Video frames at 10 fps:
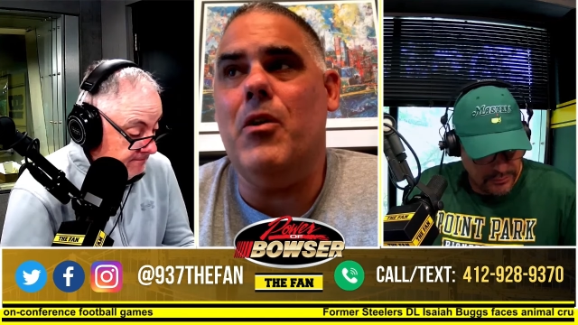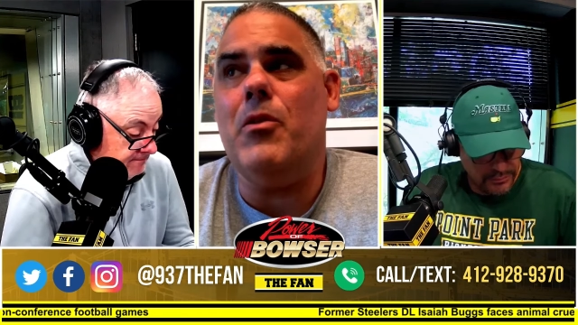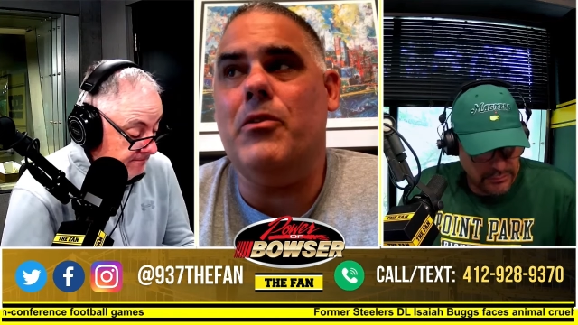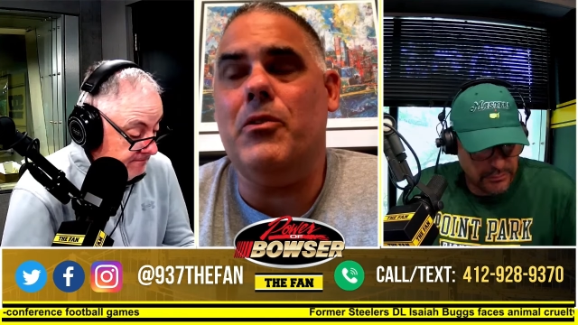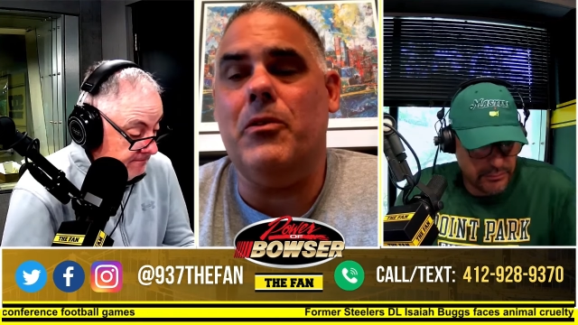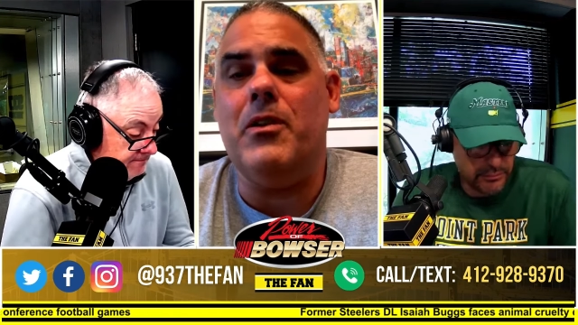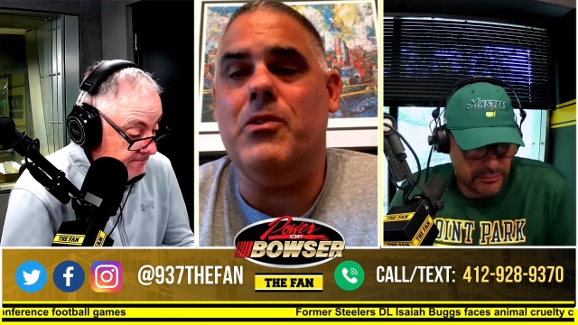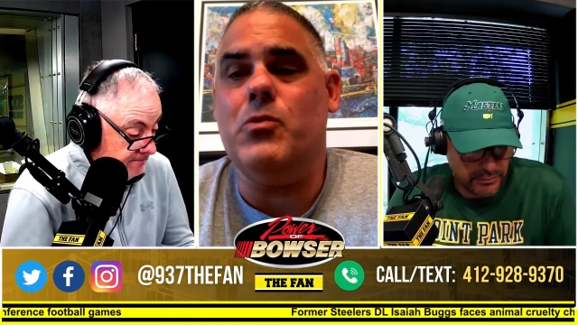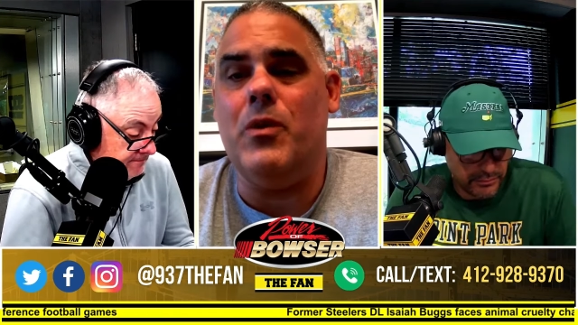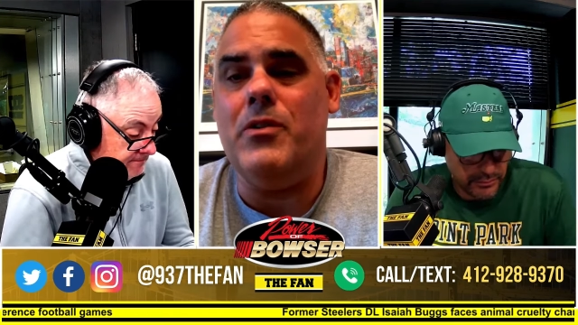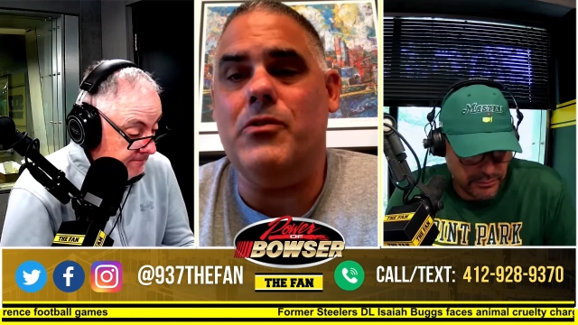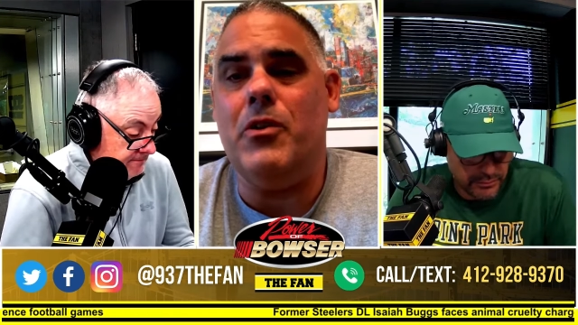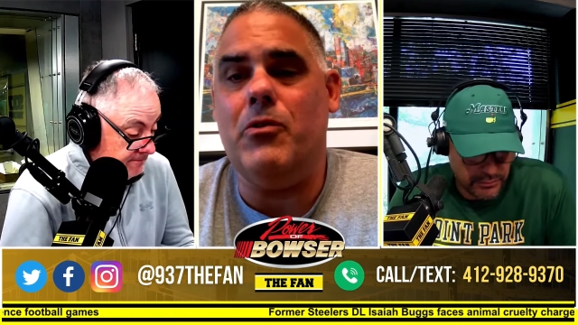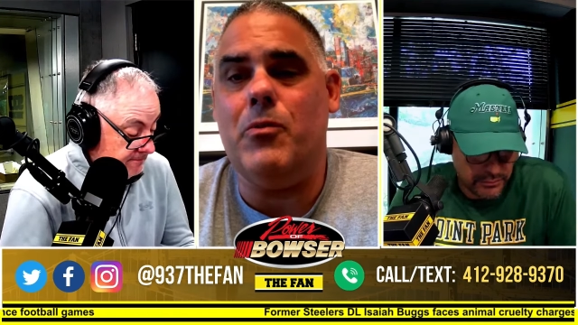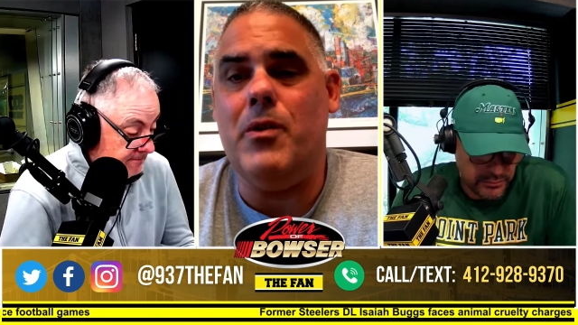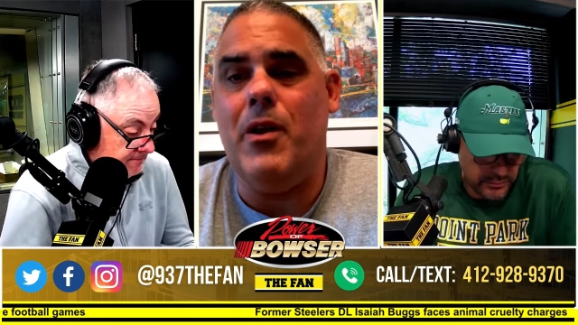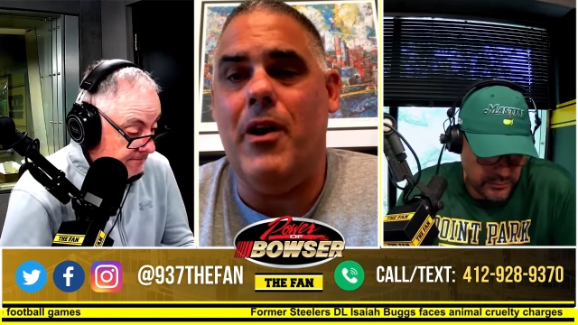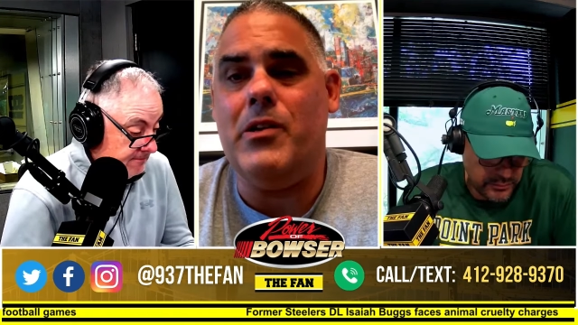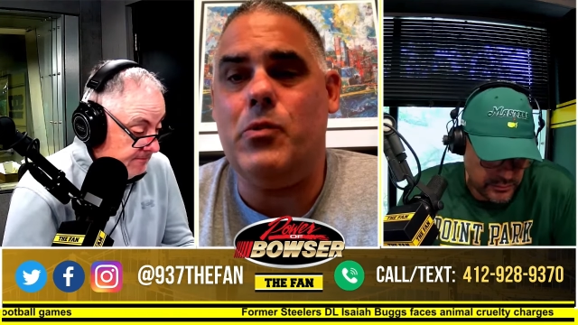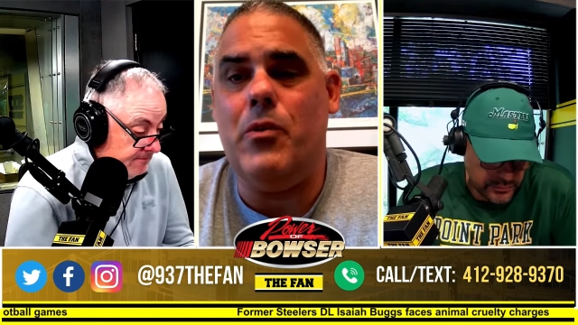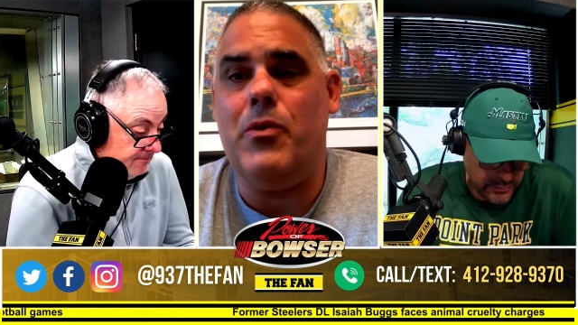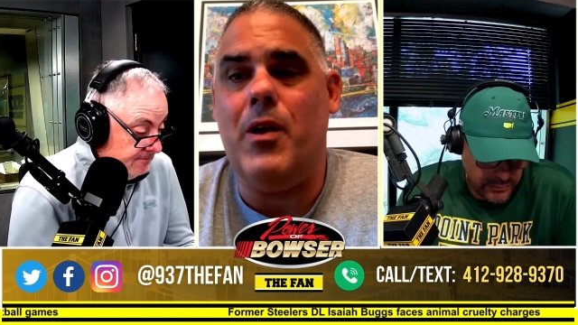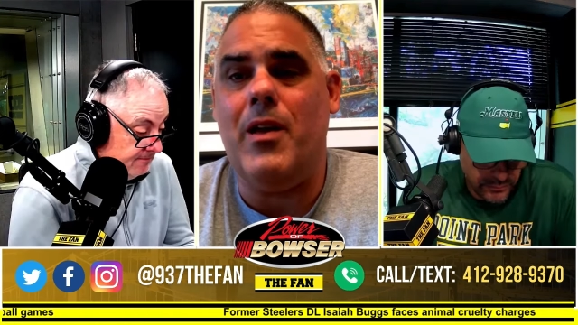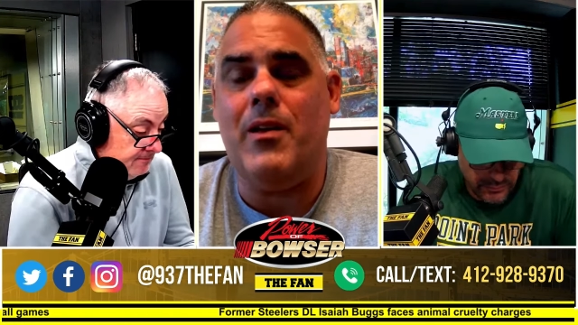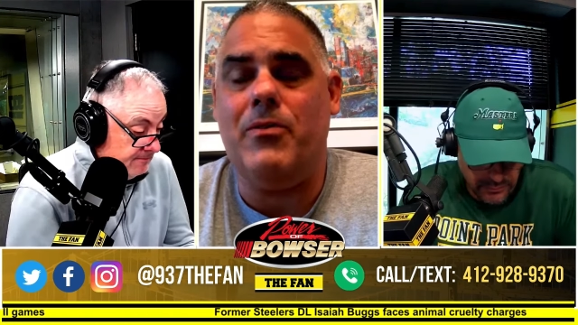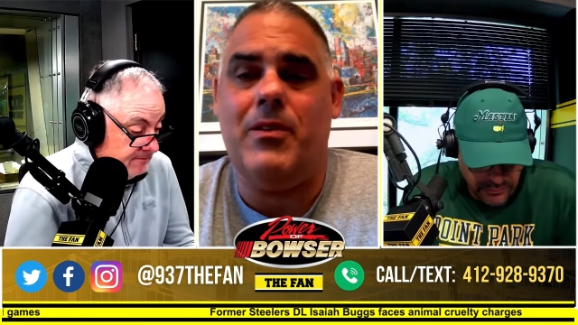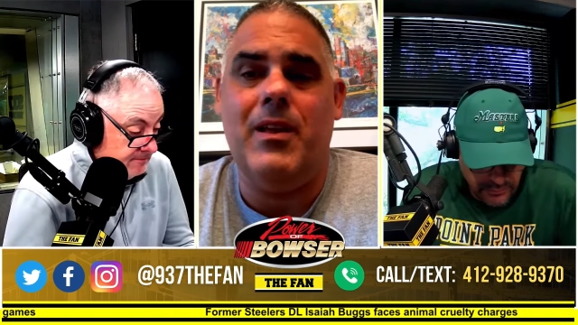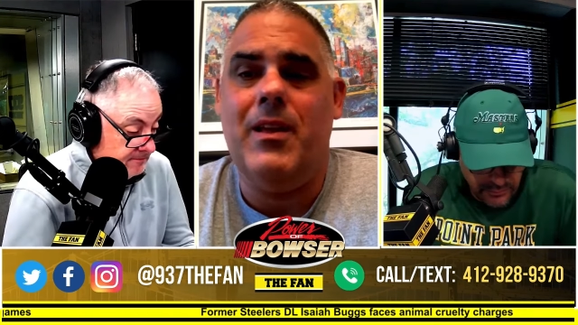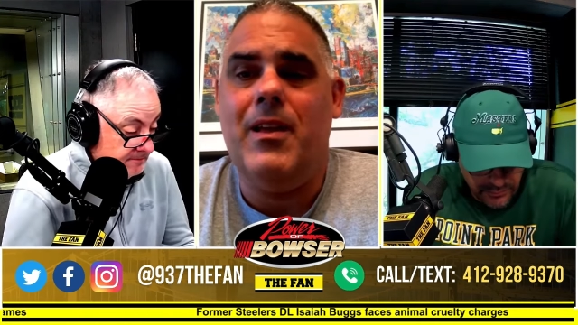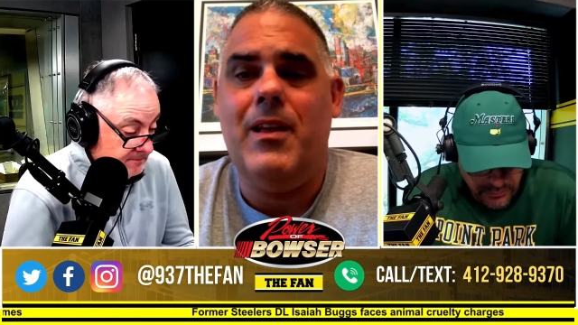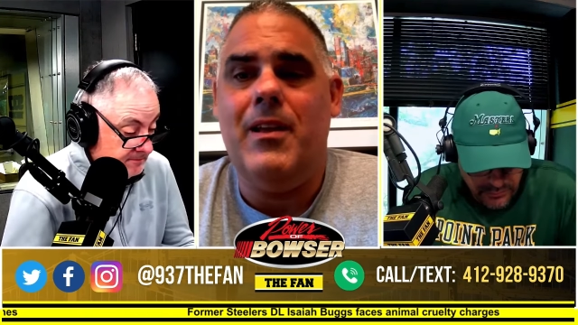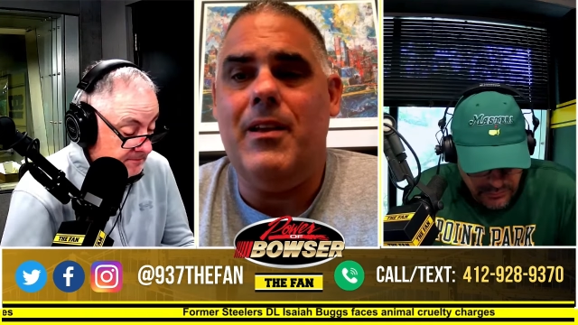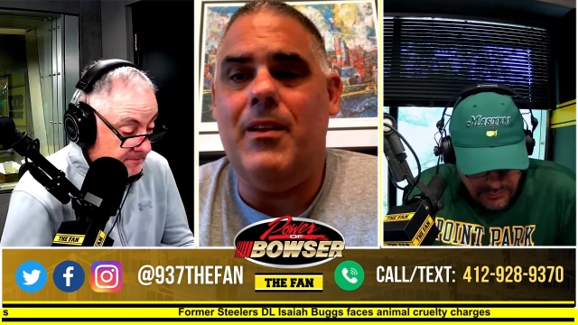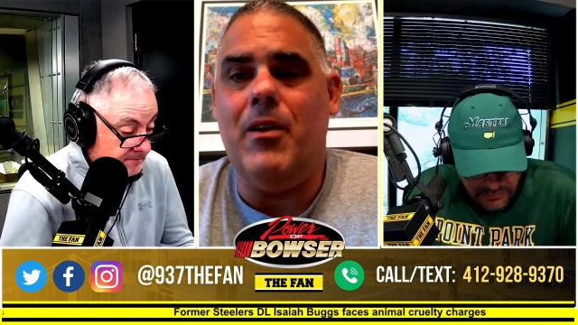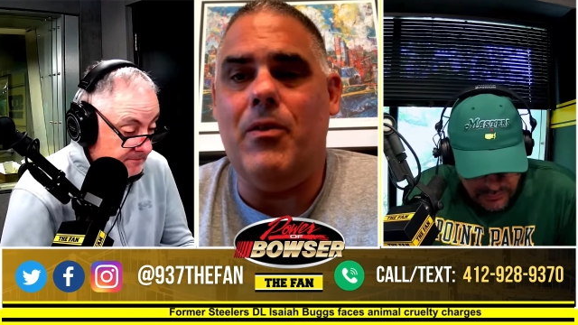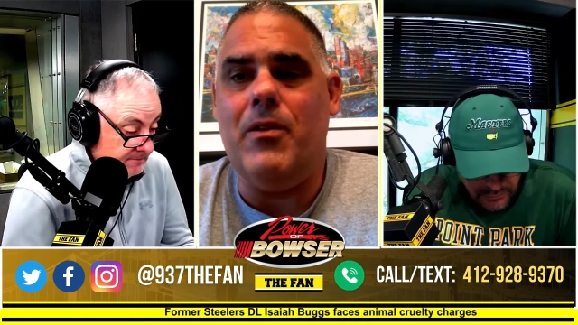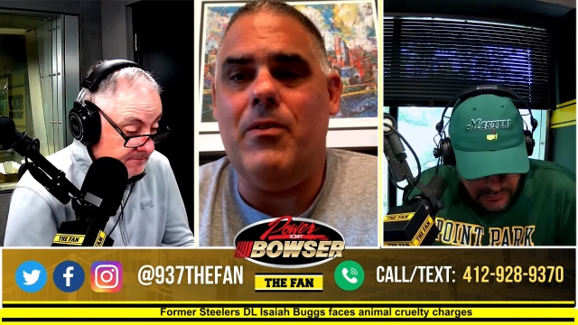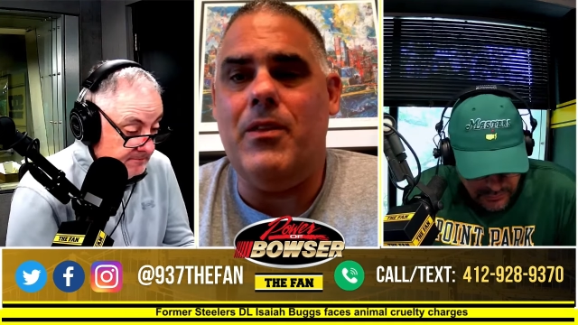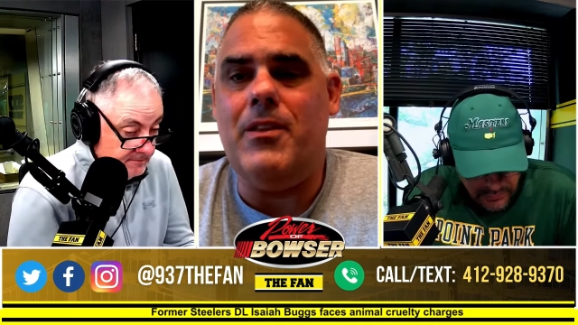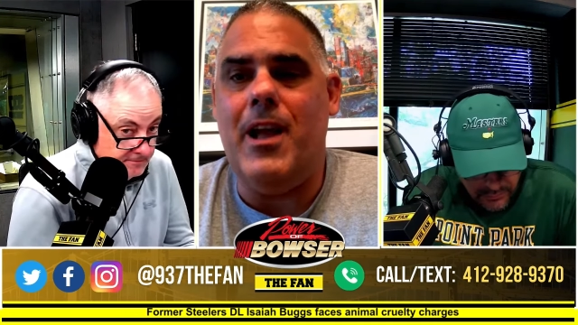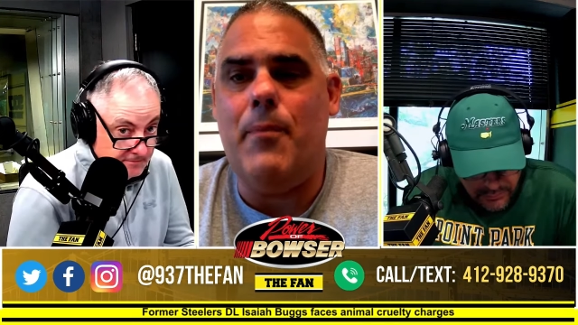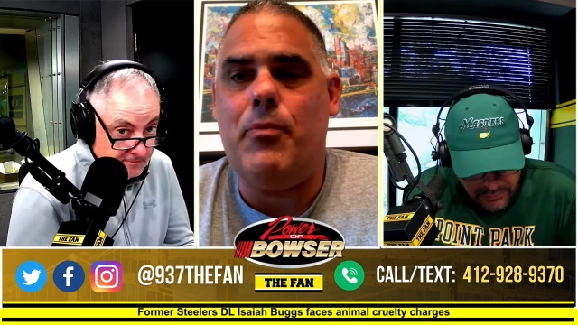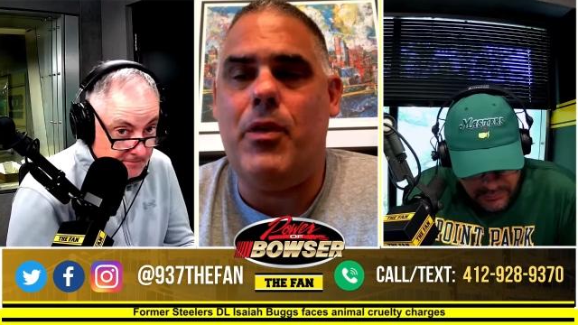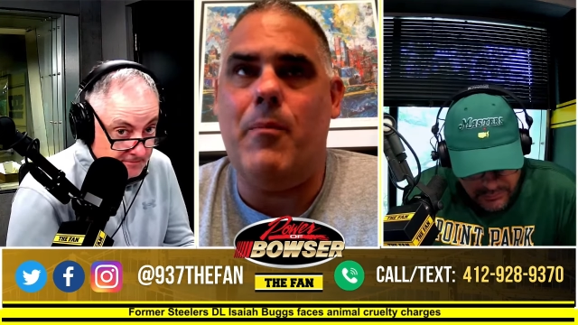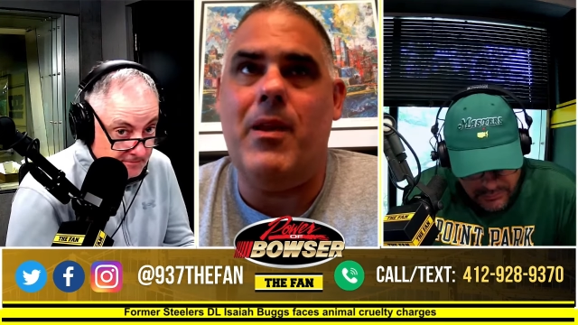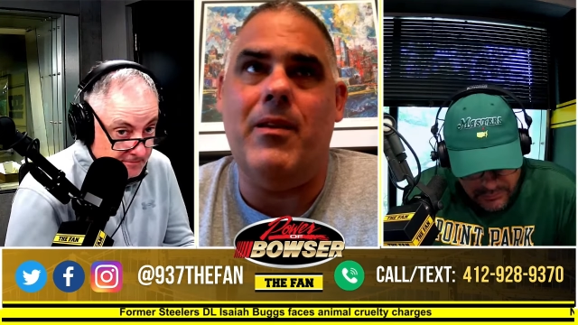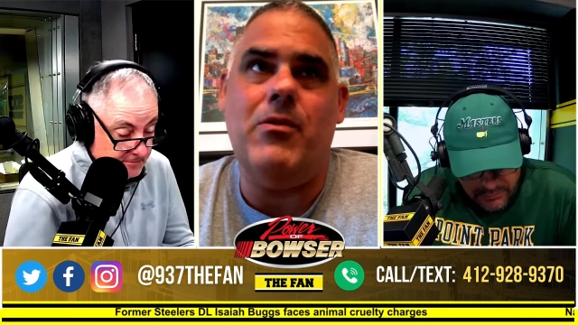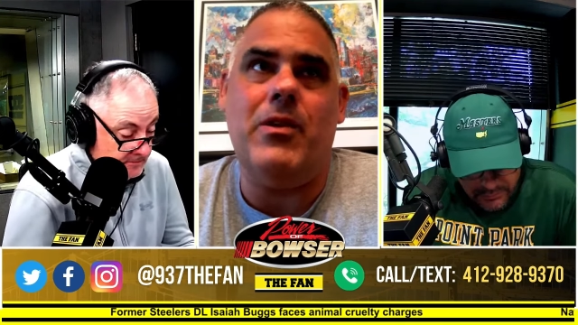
Speaker 1: know that there is one, Joe, to be honest with you. I, you know, the, the depth, I mean,